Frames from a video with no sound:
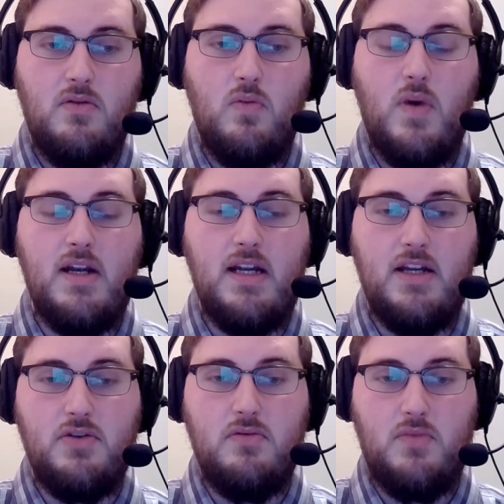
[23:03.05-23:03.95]
when, an
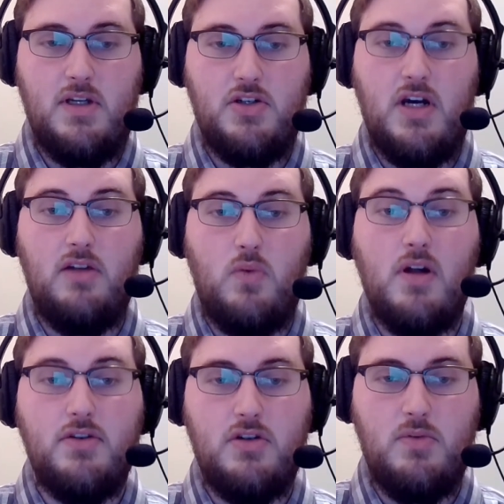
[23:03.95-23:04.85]
angel, when a child
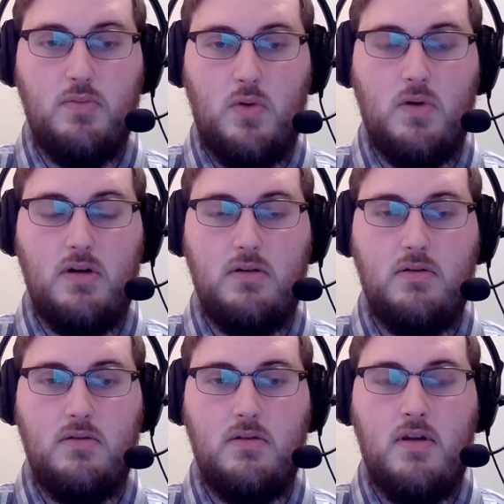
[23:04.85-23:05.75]
wants to be born.
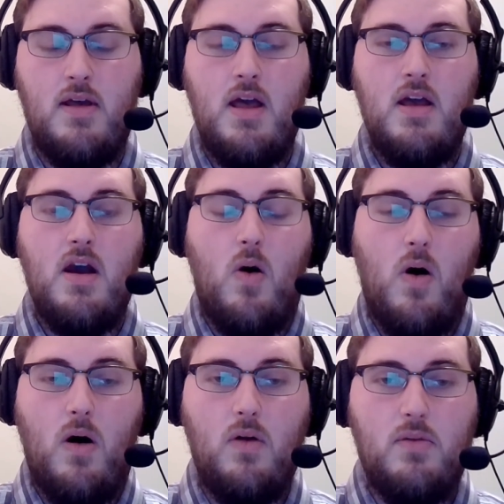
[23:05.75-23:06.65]

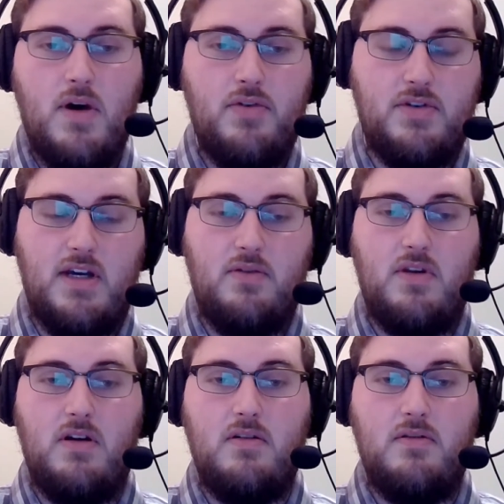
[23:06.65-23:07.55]
All the mothers out
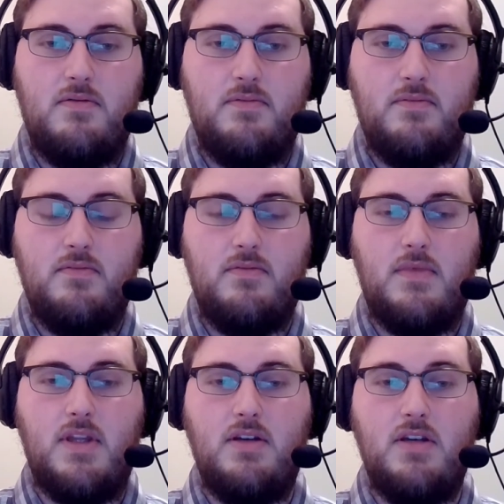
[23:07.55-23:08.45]
there
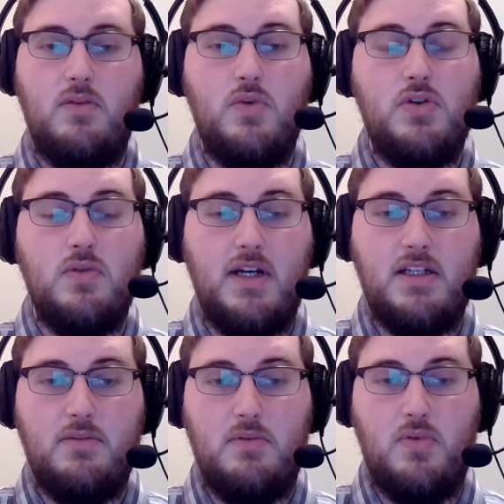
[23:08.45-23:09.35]
say, Would you like
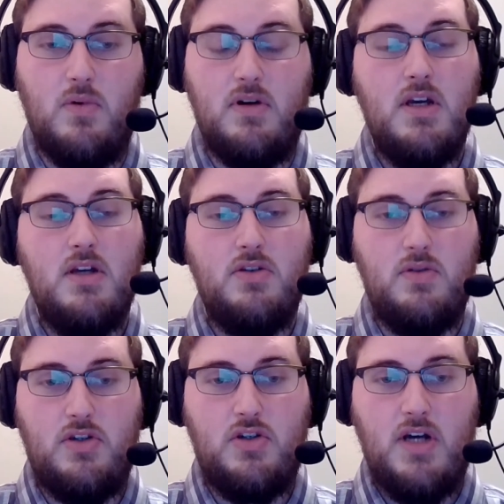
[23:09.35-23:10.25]
to be born to
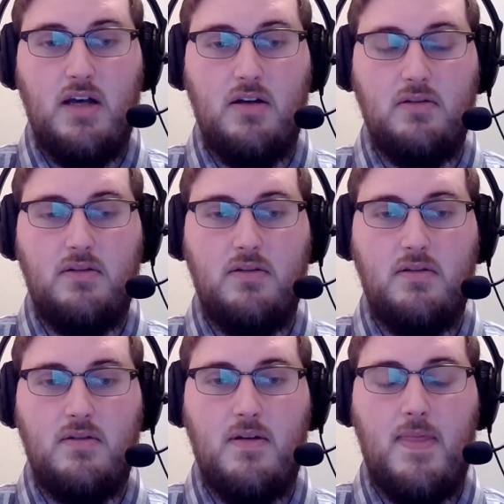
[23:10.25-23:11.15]
this child?
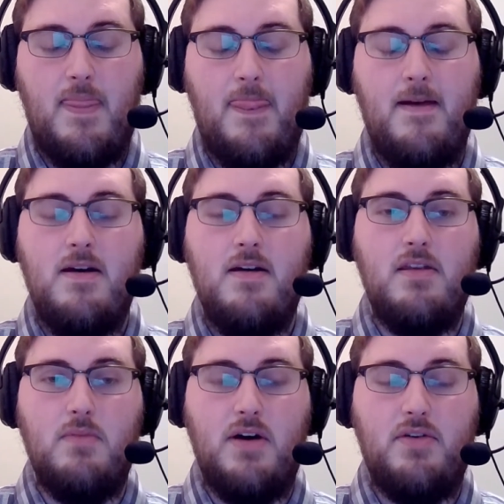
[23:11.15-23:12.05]
The
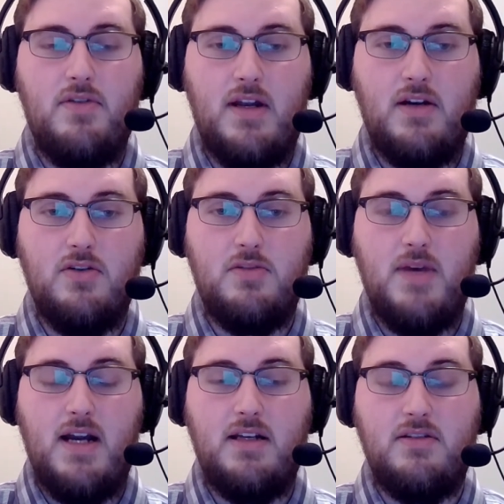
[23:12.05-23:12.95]
mother then goes
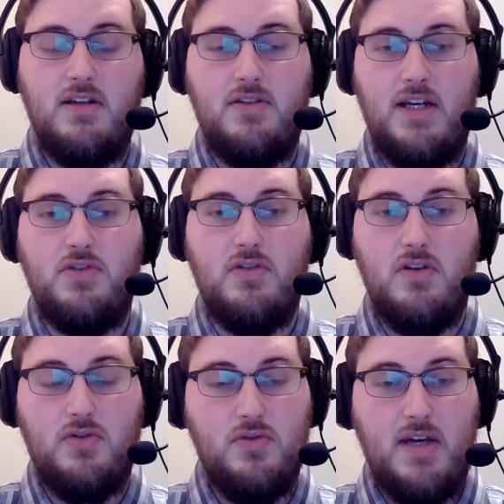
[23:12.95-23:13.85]
back and says yes or
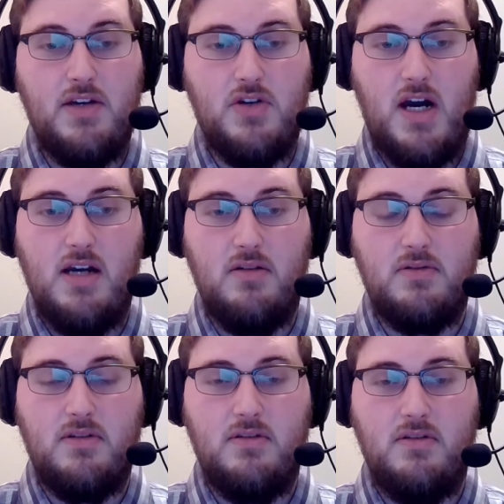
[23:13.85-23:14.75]
no to that child.
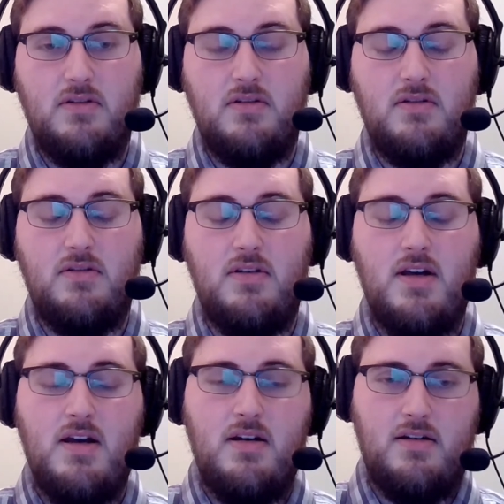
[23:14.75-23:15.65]

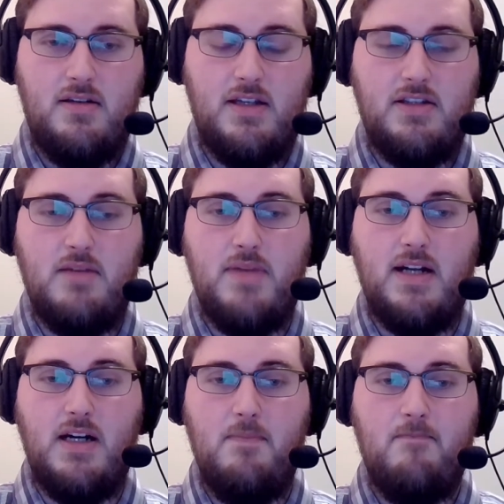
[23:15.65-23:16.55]
Gets sent back up,